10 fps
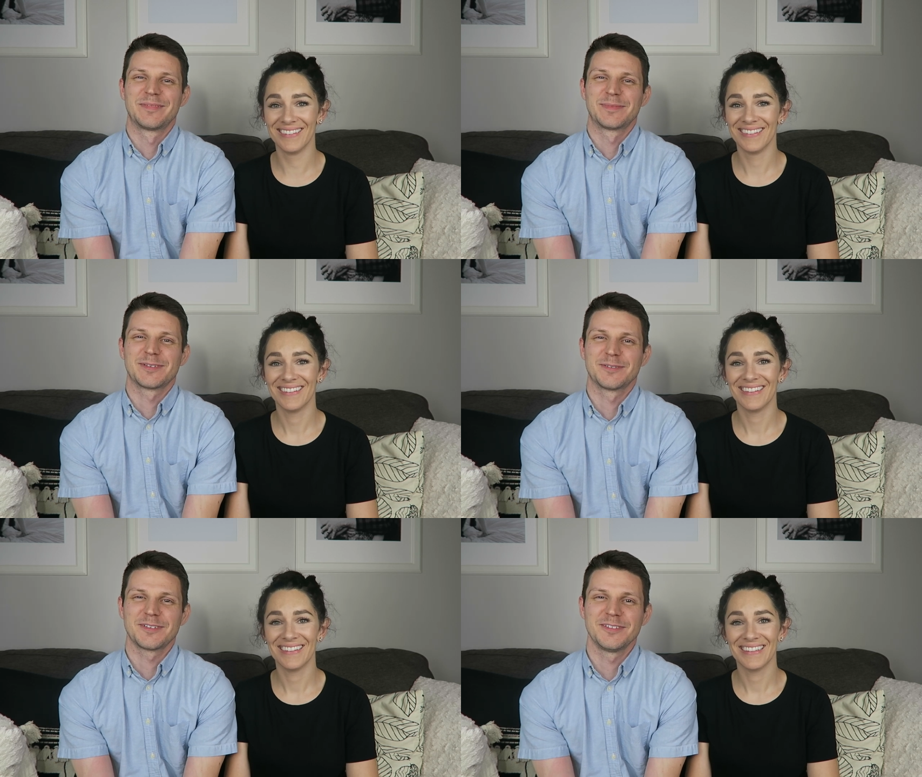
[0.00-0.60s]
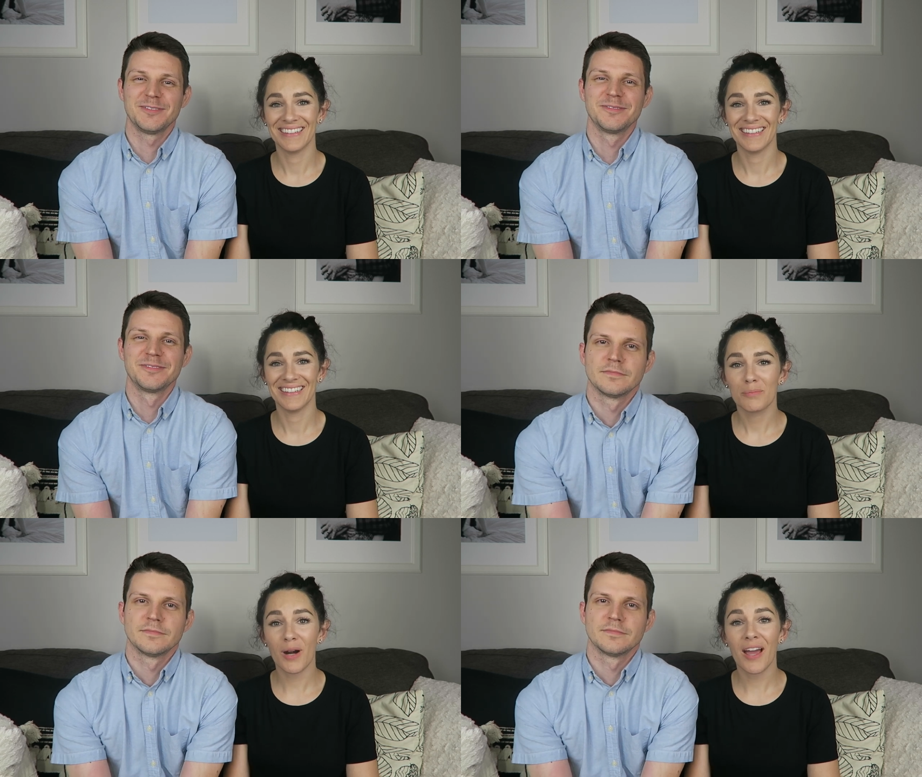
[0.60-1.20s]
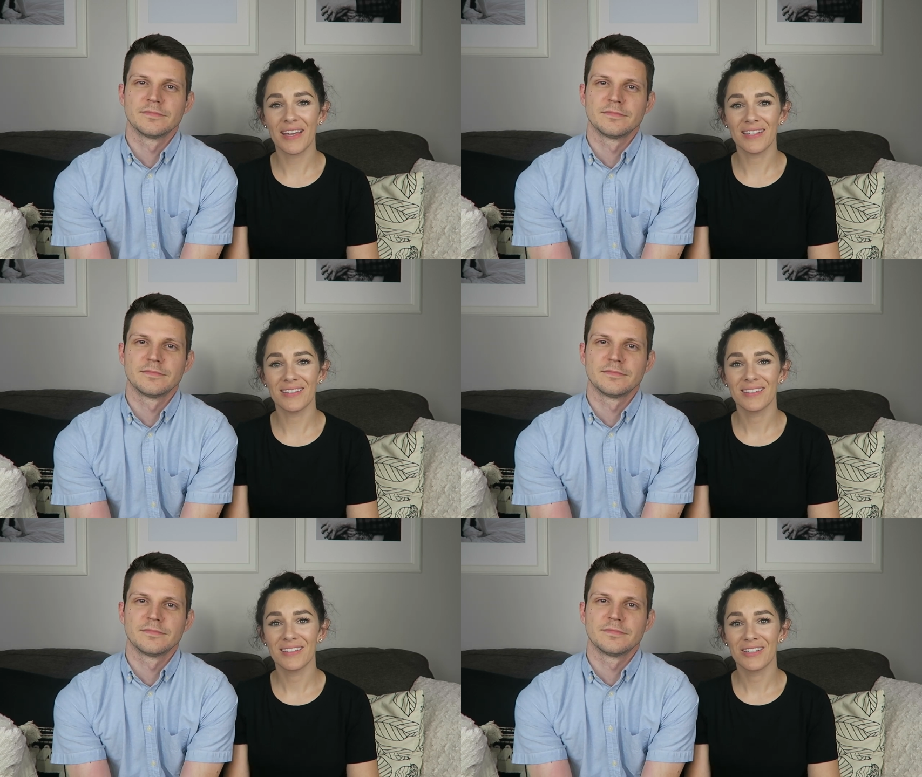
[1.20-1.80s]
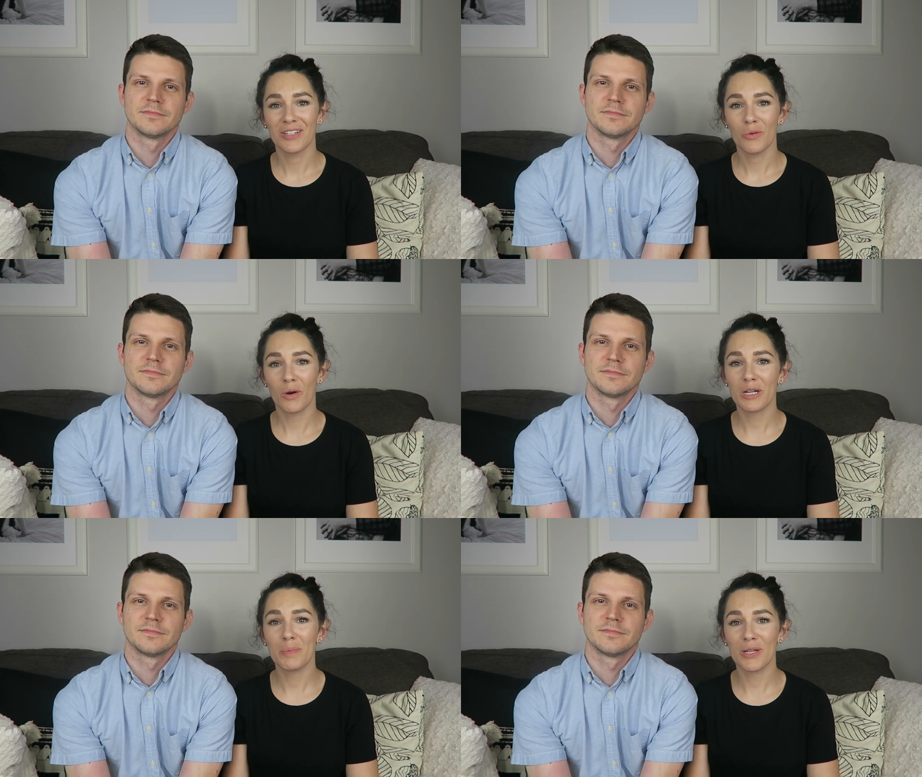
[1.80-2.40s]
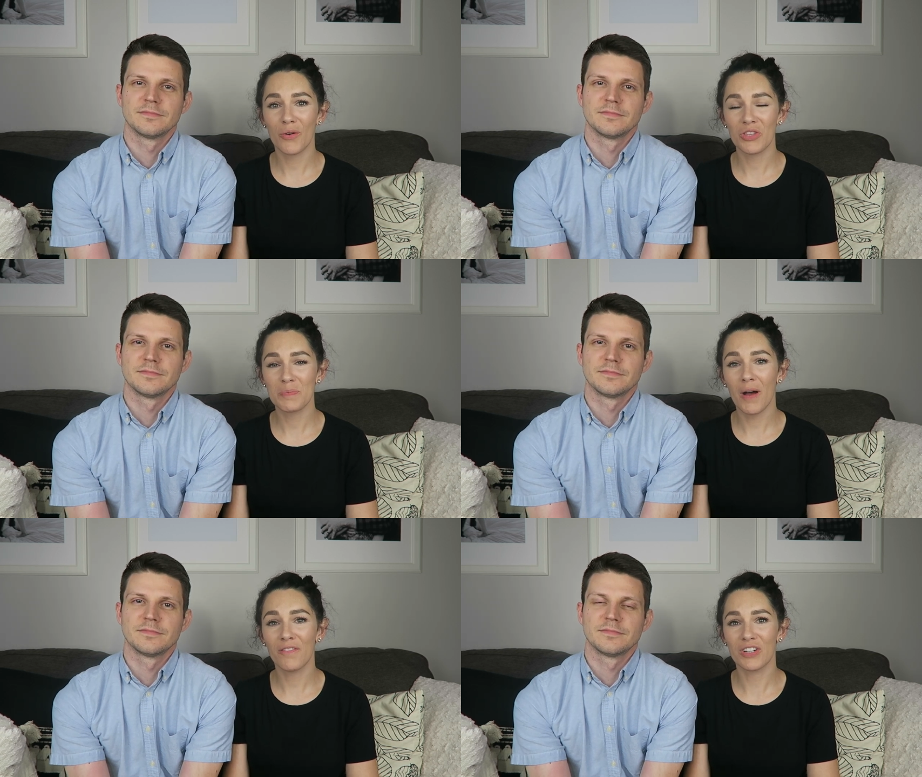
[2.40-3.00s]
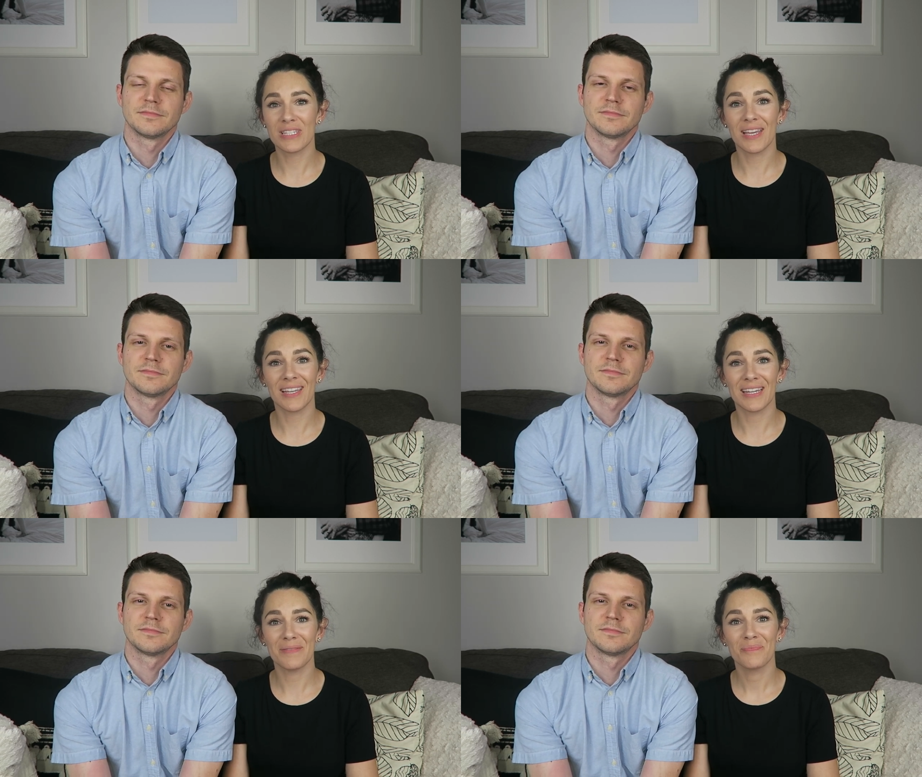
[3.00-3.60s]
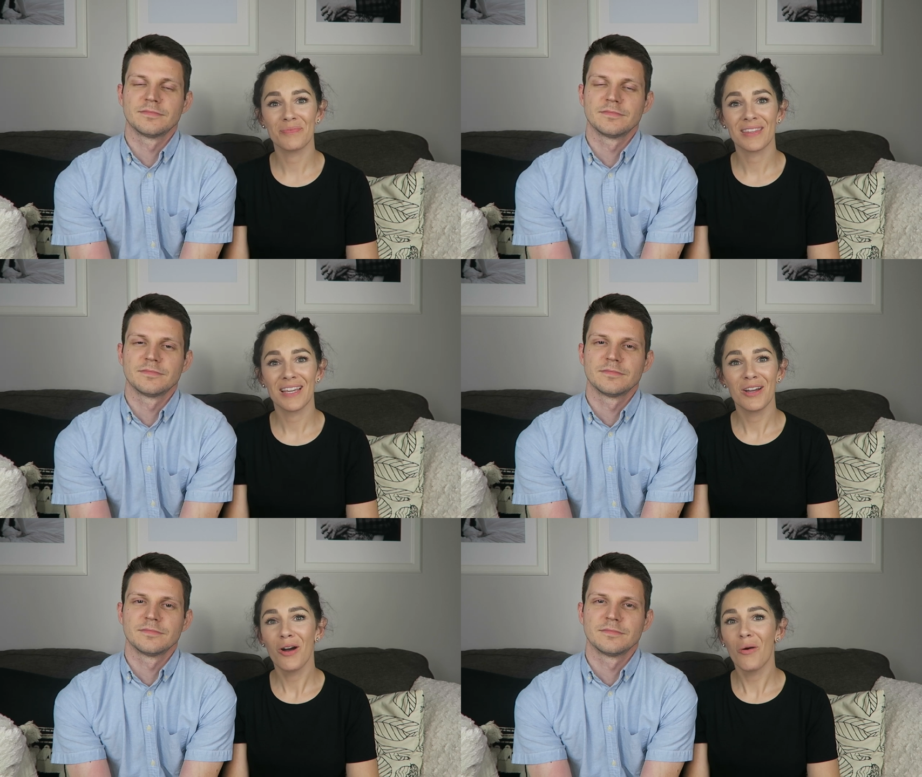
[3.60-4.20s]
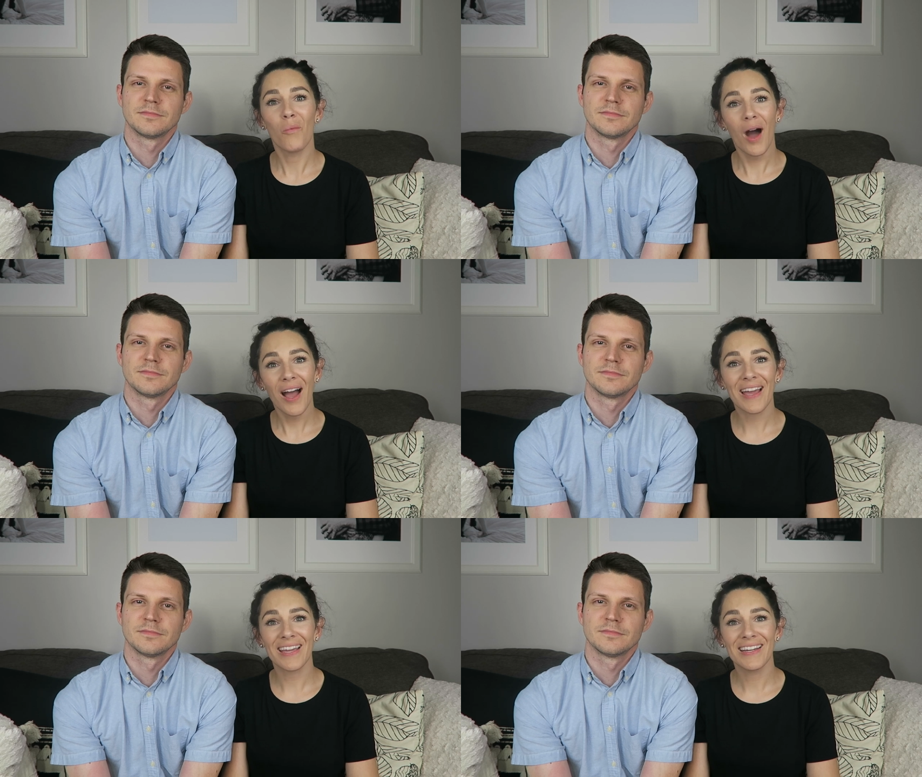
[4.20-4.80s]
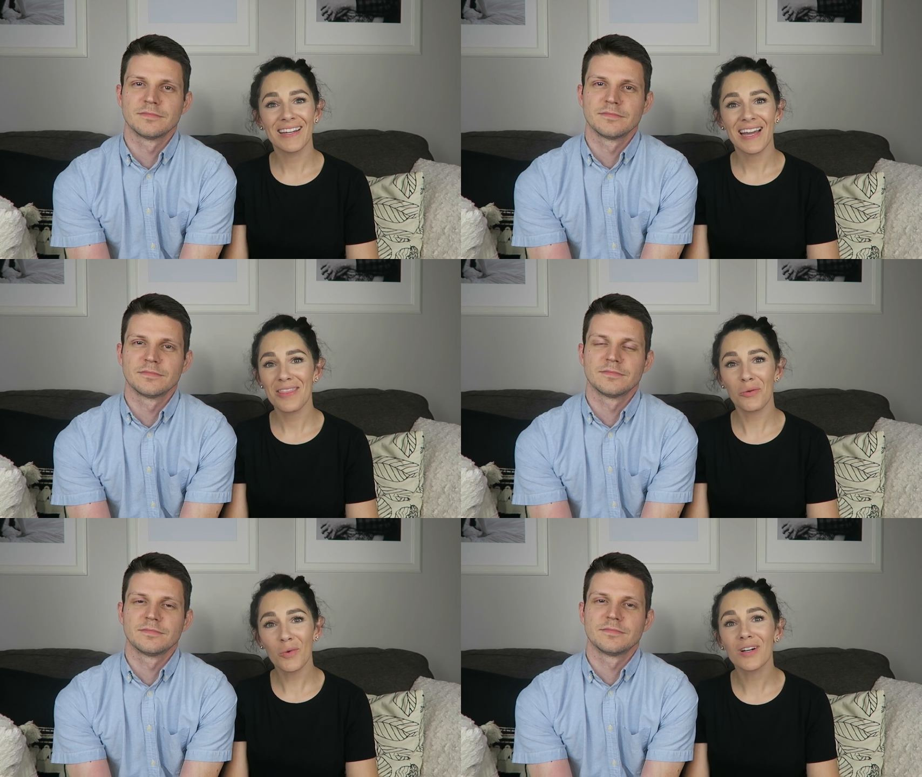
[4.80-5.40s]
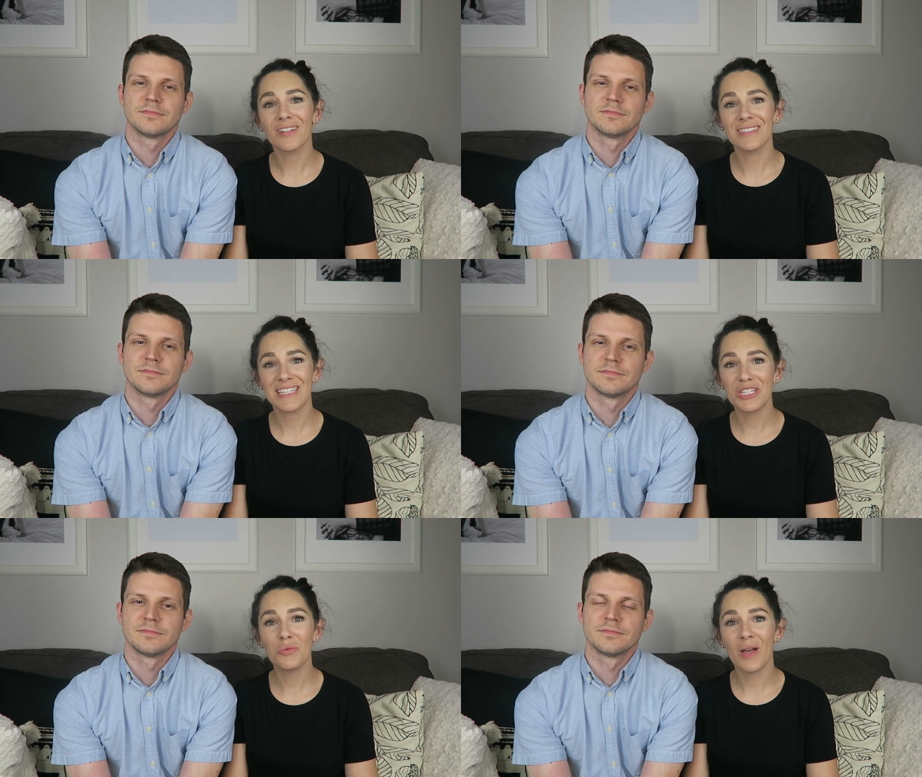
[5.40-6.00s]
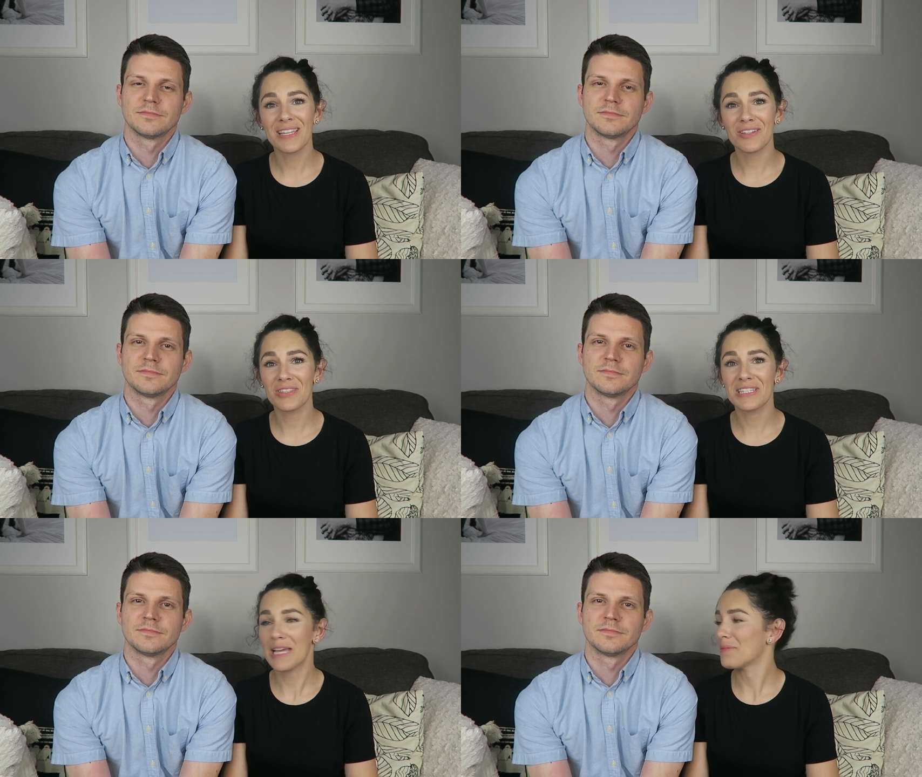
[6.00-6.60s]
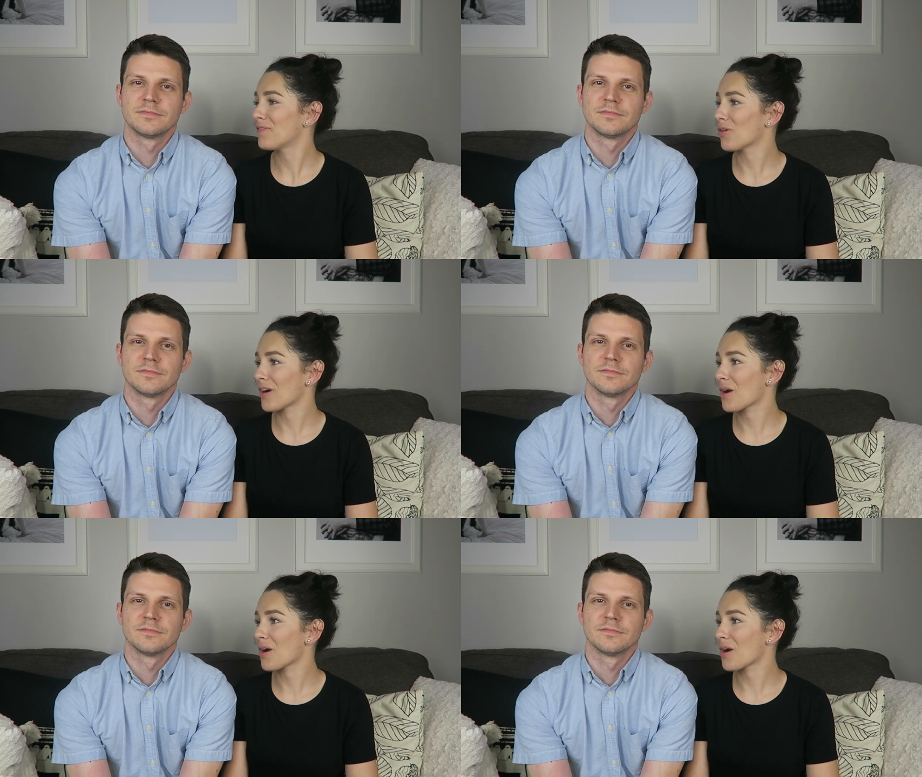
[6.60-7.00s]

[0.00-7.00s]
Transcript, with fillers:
Speaker 1: I'm so cute.
Speaker 2: Brian, we're gonna put you on the spot for a second. Why in the world did you wait until the day before